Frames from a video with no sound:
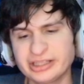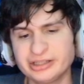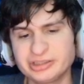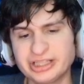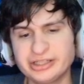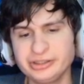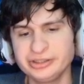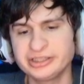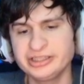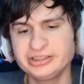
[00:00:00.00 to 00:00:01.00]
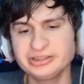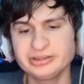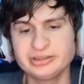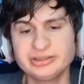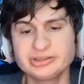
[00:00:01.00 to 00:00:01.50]
that entirely, guys.
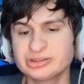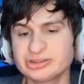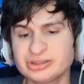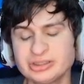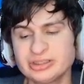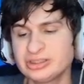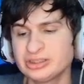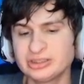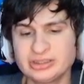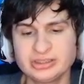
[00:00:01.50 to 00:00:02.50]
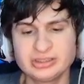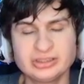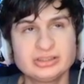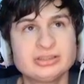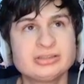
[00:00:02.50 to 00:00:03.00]
His,
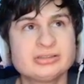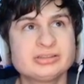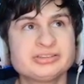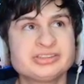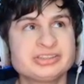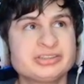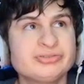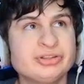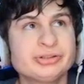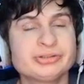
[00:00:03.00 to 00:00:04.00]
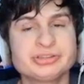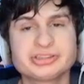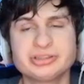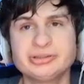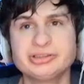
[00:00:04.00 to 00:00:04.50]
it's just his videos are
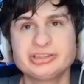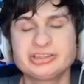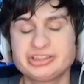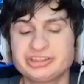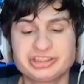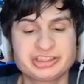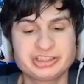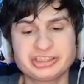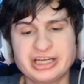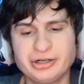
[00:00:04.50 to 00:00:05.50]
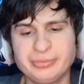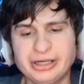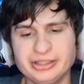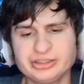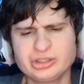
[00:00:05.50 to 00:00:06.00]
just going to, it's just a shadow
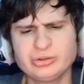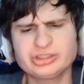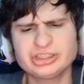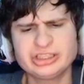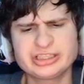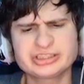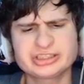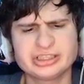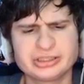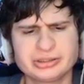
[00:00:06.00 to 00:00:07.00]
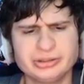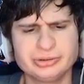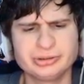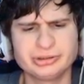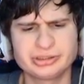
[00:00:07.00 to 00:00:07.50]
ban. Let's go on to the next thing,
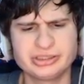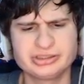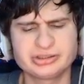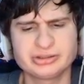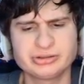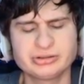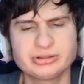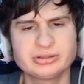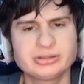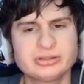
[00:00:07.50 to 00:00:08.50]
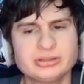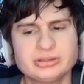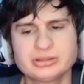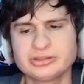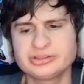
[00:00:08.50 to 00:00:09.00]
though, here, guys.
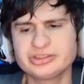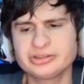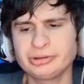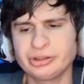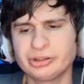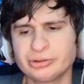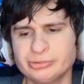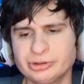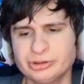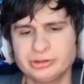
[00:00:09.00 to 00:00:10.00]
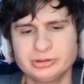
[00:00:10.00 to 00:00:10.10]
This is a long one.